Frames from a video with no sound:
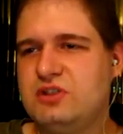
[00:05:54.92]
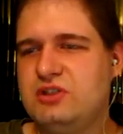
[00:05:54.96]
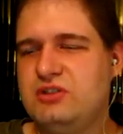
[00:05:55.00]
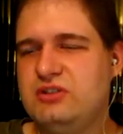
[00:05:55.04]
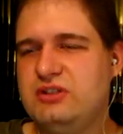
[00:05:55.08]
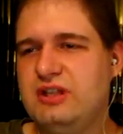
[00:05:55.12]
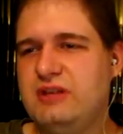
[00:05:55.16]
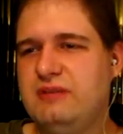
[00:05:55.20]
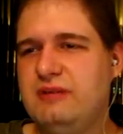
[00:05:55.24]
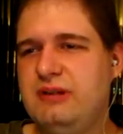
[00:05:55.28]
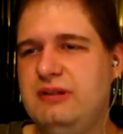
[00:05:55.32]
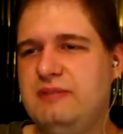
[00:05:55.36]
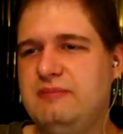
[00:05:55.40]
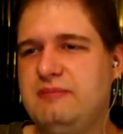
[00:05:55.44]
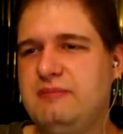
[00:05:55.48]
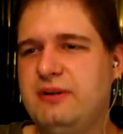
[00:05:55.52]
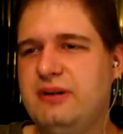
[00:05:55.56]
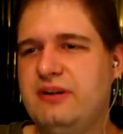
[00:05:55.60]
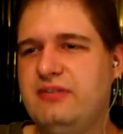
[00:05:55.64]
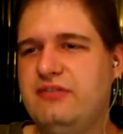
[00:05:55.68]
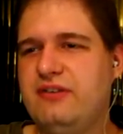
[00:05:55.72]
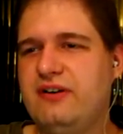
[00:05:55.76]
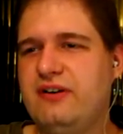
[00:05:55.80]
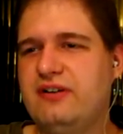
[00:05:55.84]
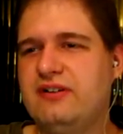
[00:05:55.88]
She was aiming
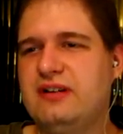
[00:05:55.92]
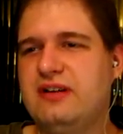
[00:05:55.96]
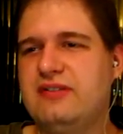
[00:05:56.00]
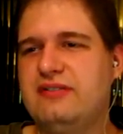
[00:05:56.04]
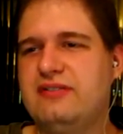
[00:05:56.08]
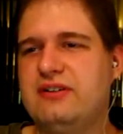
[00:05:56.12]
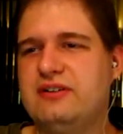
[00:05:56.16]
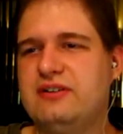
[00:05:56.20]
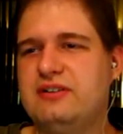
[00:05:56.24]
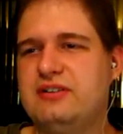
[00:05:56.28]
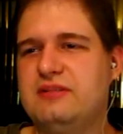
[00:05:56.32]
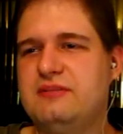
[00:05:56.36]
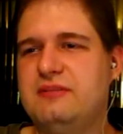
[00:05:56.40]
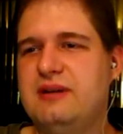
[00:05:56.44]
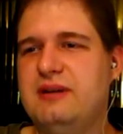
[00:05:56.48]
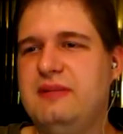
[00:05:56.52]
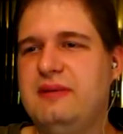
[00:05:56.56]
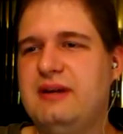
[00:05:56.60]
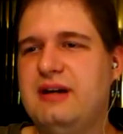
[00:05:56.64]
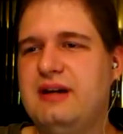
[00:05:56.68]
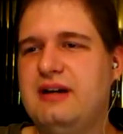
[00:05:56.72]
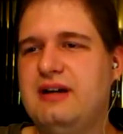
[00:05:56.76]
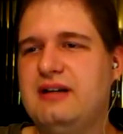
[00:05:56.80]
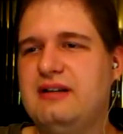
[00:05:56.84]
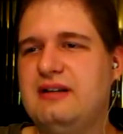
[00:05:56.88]
pretty far left there, so
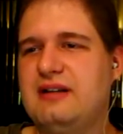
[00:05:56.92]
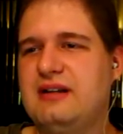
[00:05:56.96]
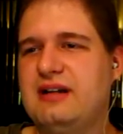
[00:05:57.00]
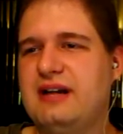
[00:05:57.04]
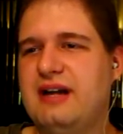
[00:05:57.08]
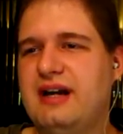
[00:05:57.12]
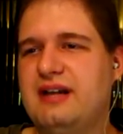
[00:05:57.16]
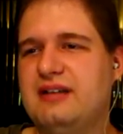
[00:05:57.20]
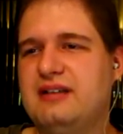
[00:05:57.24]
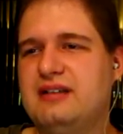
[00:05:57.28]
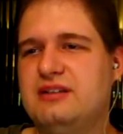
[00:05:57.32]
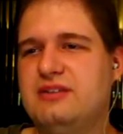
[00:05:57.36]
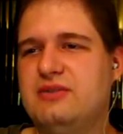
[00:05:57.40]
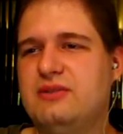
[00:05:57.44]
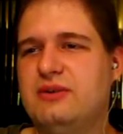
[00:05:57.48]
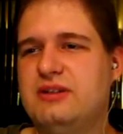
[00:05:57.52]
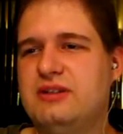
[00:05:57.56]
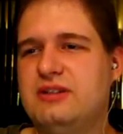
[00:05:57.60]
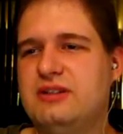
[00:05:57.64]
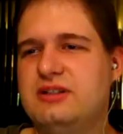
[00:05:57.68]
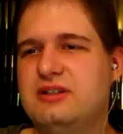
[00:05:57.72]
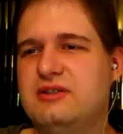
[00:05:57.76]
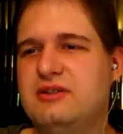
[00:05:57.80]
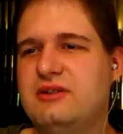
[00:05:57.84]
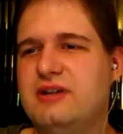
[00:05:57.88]
maybe I, the cactus
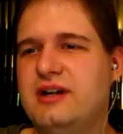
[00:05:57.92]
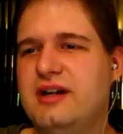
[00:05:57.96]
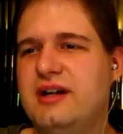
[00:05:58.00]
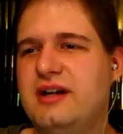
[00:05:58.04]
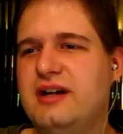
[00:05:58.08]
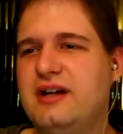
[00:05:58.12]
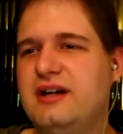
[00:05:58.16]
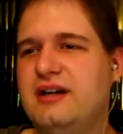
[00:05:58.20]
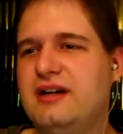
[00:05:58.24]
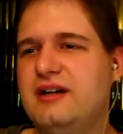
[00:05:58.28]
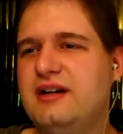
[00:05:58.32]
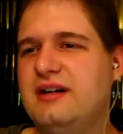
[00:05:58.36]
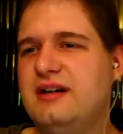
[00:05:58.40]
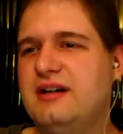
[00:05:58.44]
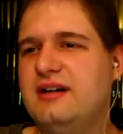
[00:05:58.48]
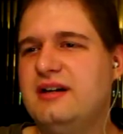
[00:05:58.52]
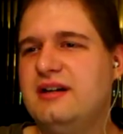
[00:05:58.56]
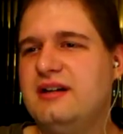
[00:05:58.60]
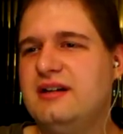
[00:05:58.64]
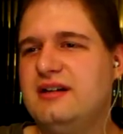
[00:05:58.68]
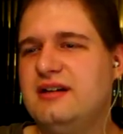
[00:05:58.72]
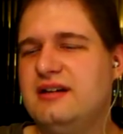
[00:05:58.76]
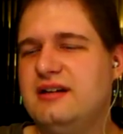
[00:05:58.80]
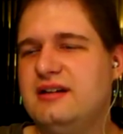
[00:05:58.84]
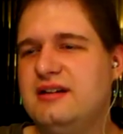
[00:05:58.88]
was in the way.
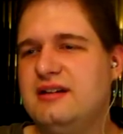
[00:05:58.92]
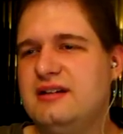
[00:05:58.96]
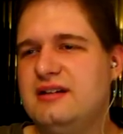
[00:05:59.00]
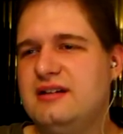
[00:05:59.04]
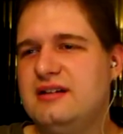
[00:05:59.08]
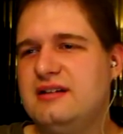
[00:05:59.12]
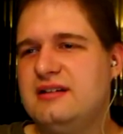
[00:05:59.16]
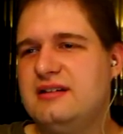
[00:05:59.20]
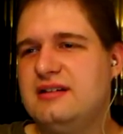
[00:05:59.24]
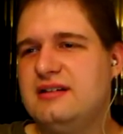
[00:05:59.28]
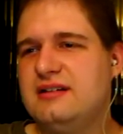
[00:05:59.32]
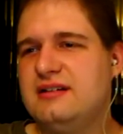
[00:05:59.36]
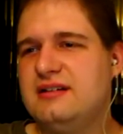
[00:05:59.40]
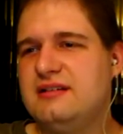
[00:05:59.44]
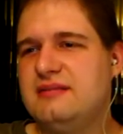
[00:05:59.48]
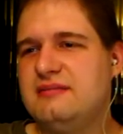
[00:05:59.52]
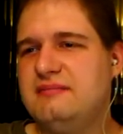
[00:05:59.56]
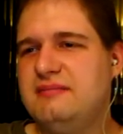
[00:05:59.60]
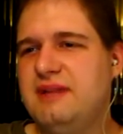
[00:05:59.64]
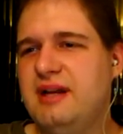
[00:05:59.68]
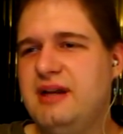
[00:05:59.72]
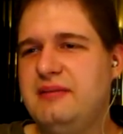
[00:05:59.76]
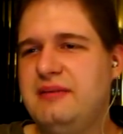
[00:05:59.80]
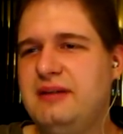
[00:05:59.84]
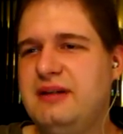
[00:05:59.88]

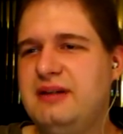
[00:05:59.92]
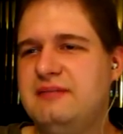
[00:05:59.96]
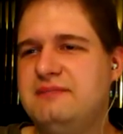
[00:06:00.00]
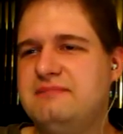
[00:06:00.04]
Maybe.